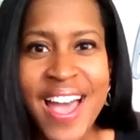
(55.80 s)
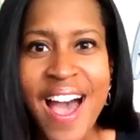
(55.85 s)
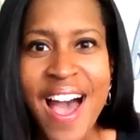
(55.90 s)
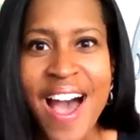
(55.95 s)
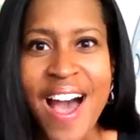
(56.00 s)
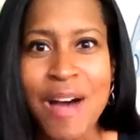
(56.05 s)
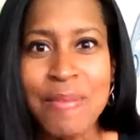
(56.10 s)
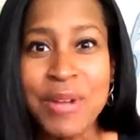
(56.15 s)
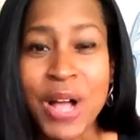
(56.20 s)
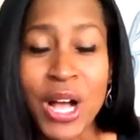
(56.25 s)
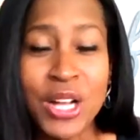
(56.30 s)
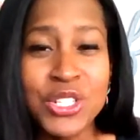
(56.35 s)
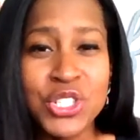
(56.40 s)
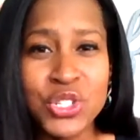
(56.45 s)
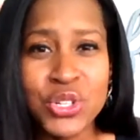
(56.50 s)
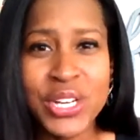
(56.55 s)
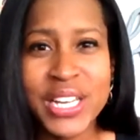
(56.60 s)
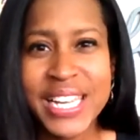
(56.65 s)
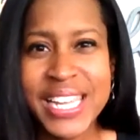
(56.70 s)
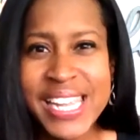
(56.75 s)
um,
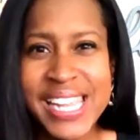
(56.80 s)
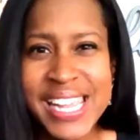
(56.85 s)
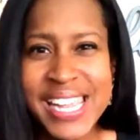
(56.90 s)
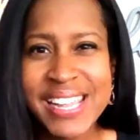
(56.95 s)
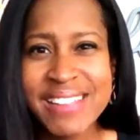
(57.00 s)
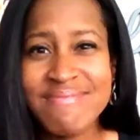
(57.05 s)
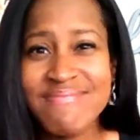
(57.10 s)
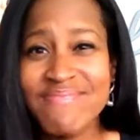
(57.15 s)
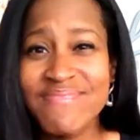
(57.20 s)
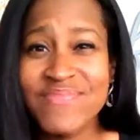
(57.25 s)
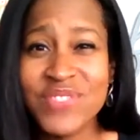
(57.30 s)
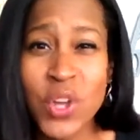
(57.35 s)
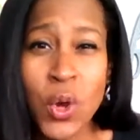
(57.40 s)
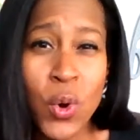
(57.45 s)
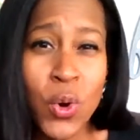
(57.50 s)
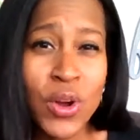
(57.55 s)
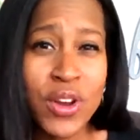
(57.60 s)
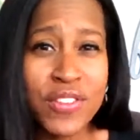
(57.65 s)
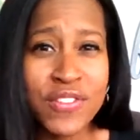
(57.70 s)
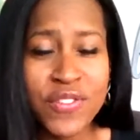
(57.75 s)
Country Heat,
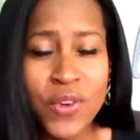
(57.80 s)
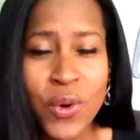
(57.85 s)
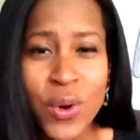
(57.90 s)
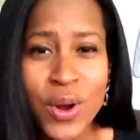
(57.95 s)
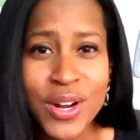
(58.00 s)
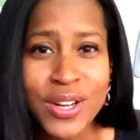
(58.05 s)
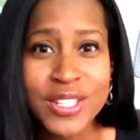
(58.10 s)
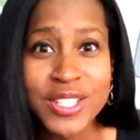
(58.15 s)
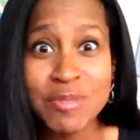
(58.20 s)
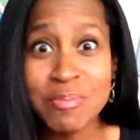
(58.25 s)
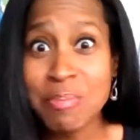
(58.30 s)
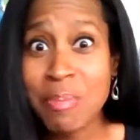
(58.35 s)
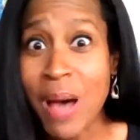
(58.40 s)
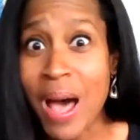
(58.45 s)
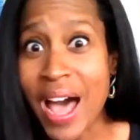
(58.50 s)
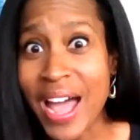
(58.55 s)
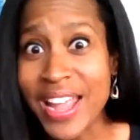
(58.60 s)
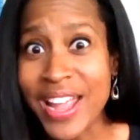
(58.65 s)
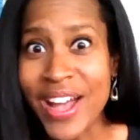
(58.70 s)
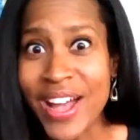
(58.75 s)
Core de Force,
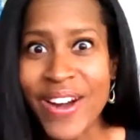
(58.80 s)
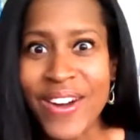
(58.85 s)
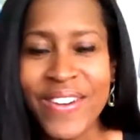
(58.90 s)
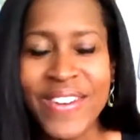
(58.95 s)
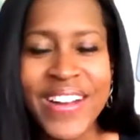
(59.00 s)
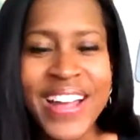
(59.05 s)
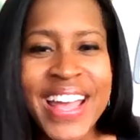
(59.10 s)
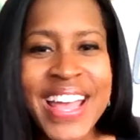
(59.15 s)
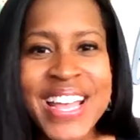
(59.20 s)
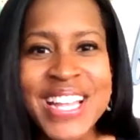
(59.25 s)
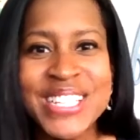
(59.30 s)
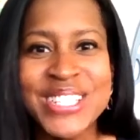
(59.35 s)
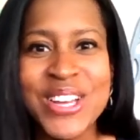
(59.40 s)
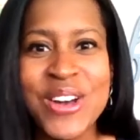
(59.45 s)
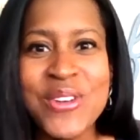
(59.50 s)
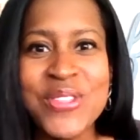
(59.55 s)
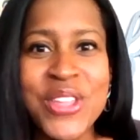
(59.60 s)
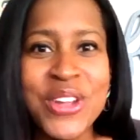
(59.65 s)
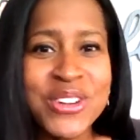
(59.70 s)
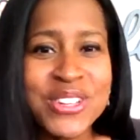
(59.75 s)
PiYo.
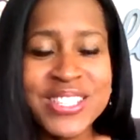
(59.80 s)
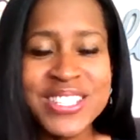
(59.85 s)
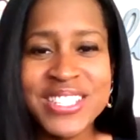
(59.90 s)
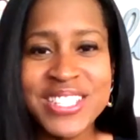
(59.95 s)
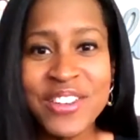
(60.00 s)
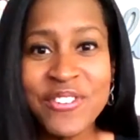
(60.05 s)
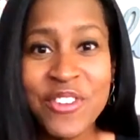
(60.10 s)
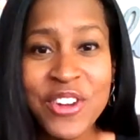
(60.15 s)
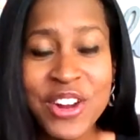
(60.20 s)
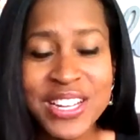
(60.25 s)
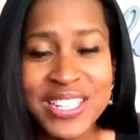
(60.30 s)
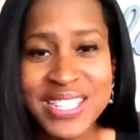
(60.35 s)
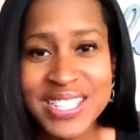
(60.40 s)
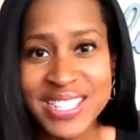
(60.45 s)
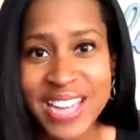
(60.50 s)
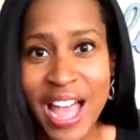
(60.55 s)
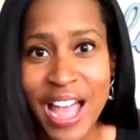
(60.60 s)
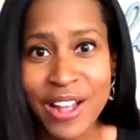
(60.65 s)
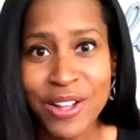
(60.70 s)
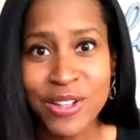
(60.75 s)
So there's different
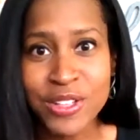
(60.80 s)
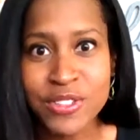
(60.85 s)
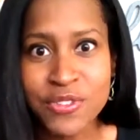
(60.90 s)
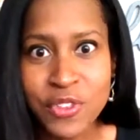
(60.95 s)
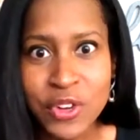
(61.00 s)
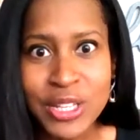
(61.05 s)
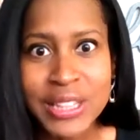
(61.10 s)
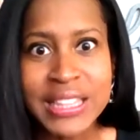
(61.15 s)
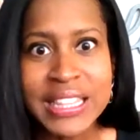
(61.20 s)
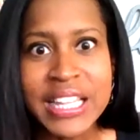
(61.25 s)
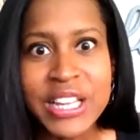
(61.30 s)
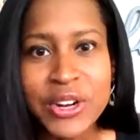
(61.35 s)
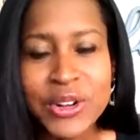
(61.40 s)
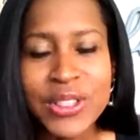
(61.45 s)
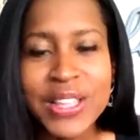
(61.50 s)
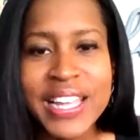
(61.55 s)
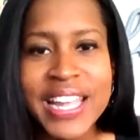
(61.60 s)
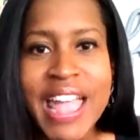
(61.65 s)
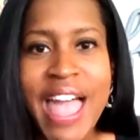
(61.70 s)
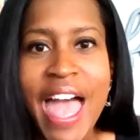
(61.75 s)
styles for
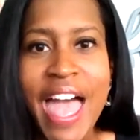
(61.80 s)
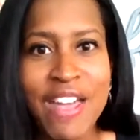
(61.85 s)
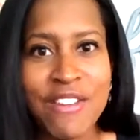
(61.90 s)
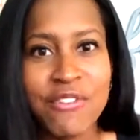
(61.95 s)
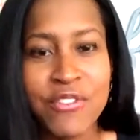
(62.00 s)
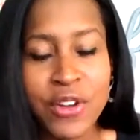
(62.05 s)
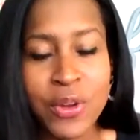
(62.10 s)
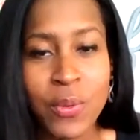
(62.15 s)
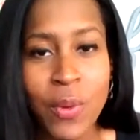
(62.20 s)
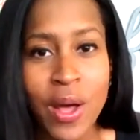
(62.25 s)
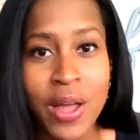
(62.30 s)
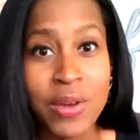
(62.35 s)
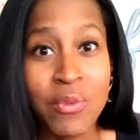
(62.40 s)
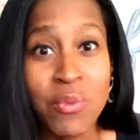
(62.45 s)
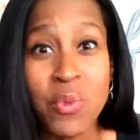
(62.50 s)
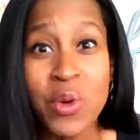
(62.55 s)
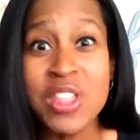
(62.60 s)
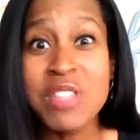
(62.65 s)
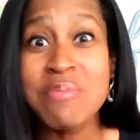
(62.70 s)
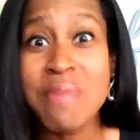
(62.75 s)
literally everyone
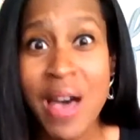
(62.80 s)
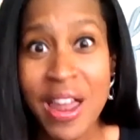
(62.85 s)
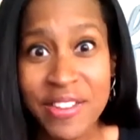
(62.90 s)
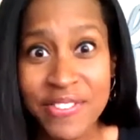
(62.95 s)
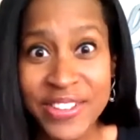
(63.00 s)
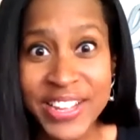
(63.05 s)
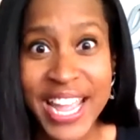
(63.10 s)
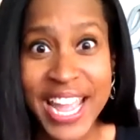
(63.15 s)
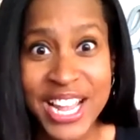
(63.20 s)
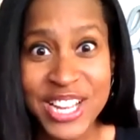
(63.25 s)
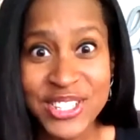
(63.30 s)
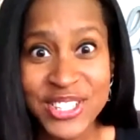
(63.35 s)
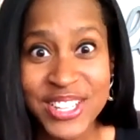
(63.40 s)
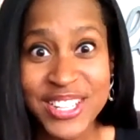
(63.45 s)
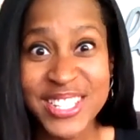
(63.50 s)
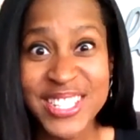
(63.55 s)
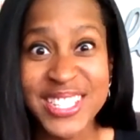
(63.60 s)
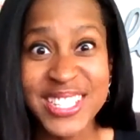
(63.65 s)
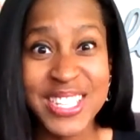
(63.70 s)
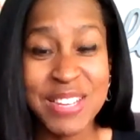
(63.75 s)
with
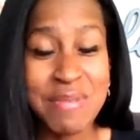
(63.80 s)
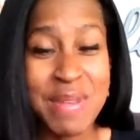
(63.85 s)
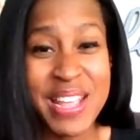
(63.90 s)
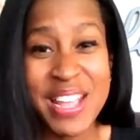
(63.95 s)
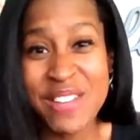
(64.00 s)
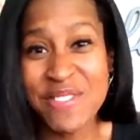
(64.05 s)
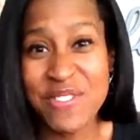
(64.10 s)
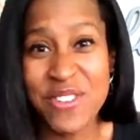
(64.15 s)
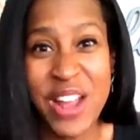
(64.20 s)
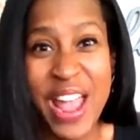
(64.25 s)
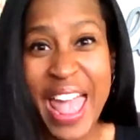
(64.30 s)
modifications to make it for